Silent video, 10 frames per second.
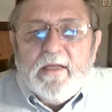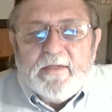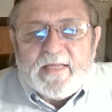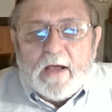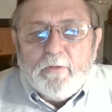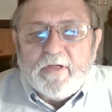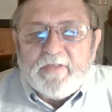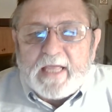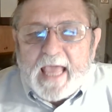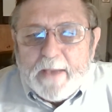south of the
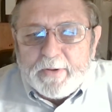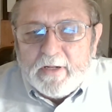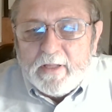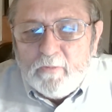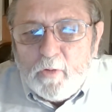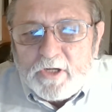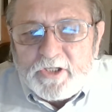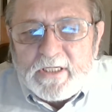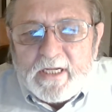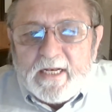Capitol in
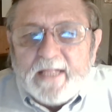Washington.